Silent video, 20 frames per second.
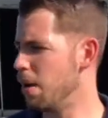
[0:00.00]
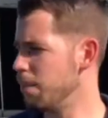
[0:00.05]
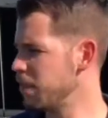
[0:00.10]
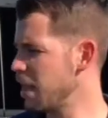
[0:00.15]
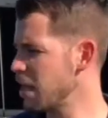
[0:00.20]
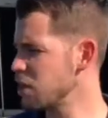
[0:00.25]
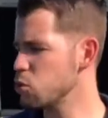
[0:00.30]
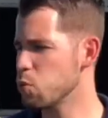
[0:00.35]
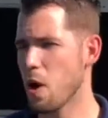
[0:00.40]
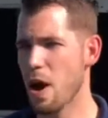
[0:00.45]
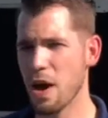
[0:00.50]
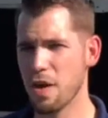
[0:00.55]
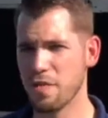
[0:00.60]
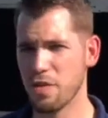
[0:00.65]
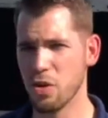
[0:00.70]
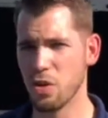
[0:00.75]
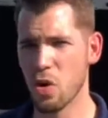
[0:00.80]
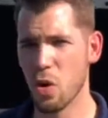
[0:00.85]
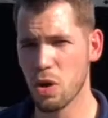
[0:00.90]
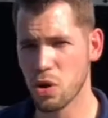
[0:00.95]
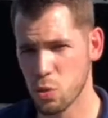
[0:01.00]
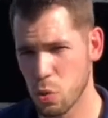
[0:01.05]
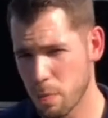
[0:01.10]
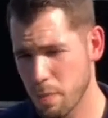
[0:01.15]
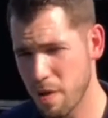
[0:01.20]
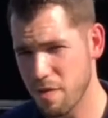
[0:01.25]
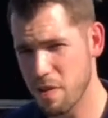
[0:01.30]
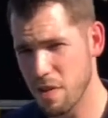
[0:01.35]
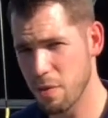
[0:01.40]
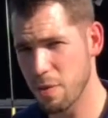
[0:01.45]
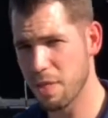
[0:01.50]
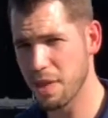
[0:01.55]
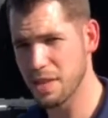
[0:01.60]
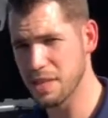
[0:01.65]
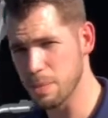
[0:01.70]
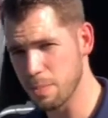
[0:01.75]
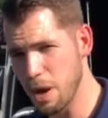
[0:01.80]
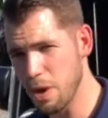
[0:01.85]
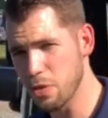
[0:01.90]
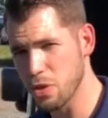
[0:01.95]
That's why, if you notice, one of my favorite
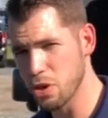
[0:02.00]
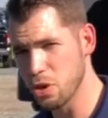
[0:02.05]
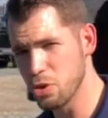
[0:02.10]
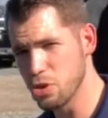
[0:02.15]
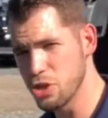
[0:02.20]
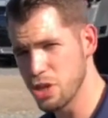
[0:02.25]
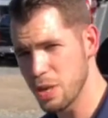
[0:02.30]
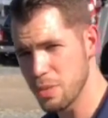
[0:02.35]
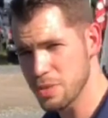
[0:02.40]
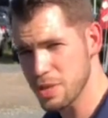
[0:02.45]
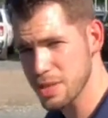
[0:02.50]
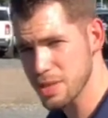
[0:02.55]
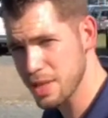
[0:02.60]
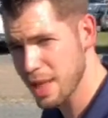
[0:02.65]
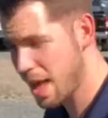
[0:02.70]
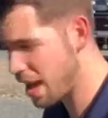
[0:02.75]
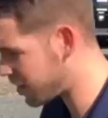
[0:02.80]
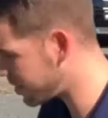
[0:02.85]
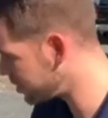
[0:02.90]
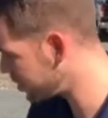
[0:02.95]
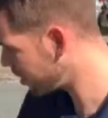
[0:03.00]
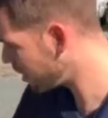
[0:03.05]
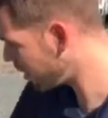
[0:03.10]
things about the new Jeeps is that